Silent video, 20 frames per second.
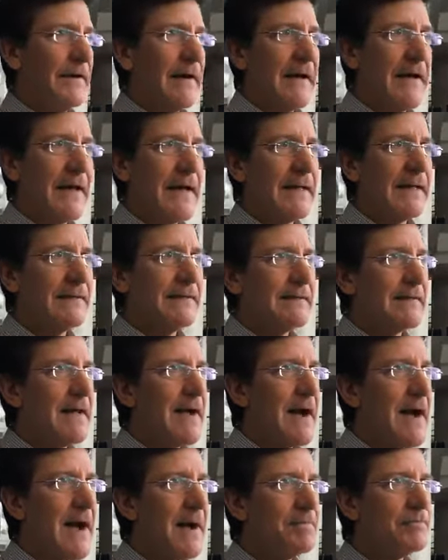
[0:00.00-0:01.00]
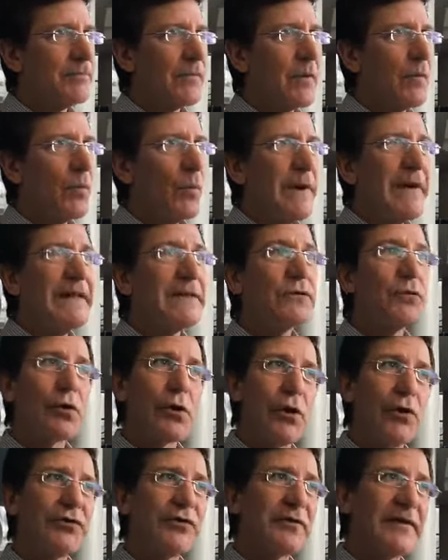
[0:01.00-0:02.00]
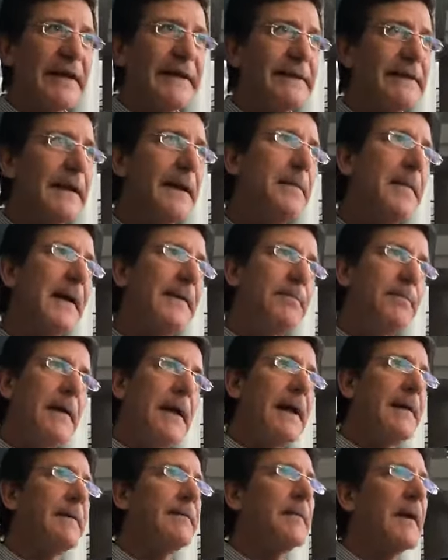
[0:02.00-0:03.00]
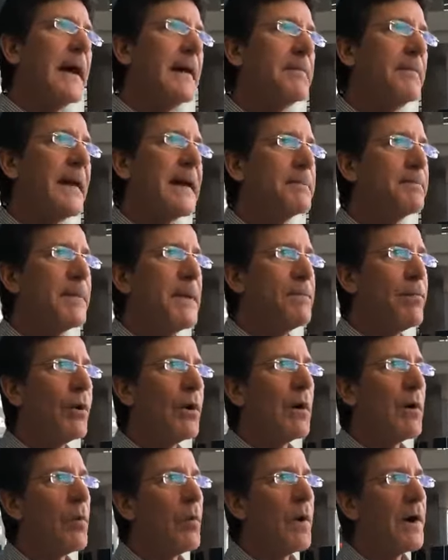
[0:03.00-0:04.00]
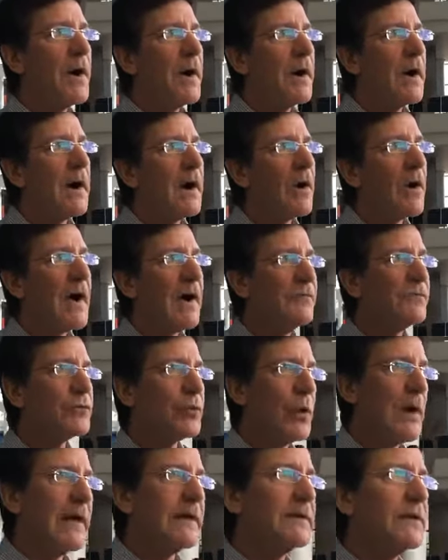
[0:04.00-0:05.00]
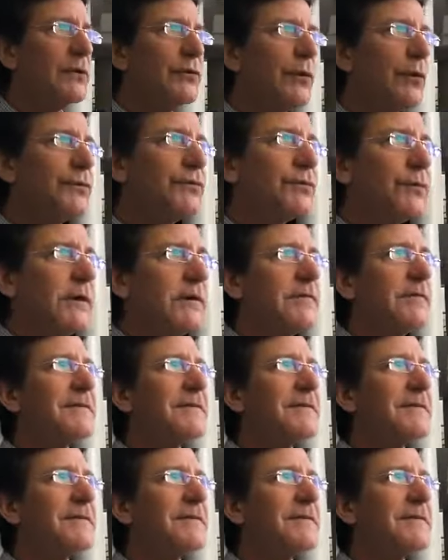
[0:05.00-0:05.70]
and we need to contain them and make people aware of how to handle those risks.